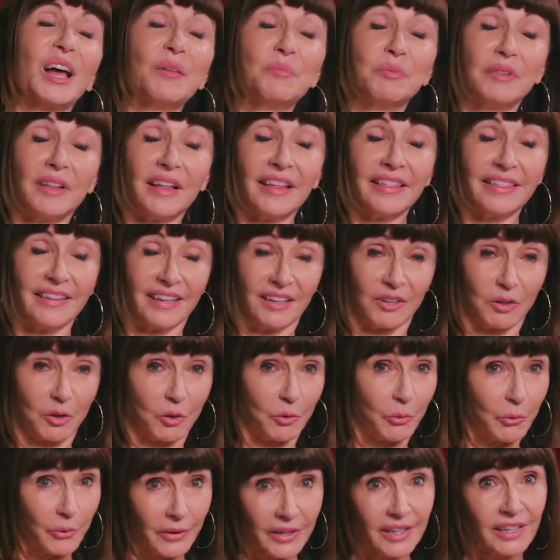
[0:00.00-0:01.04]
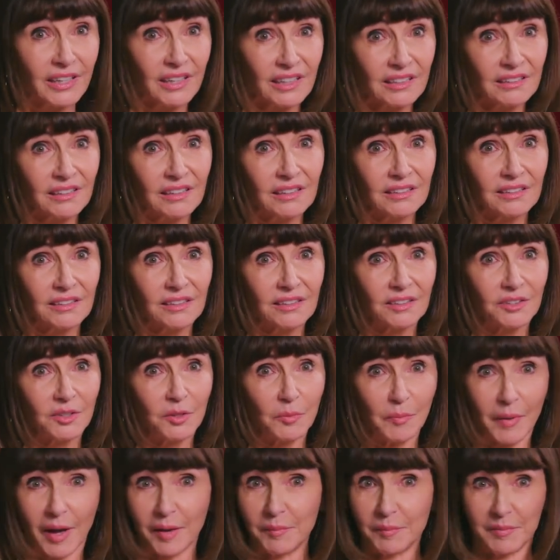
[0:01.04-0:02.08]
I played the accordion. You
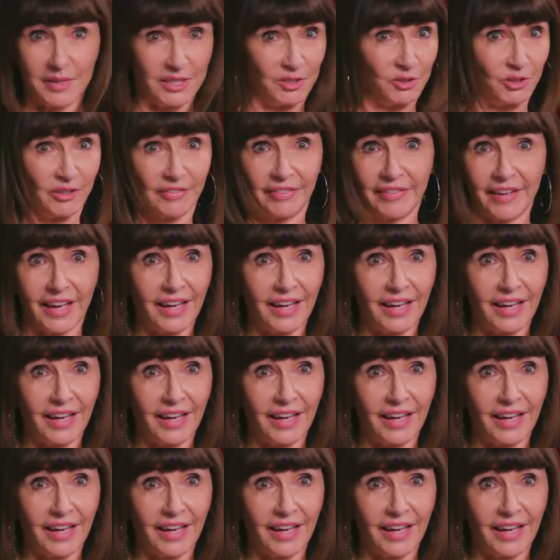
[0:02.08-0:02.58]
might mention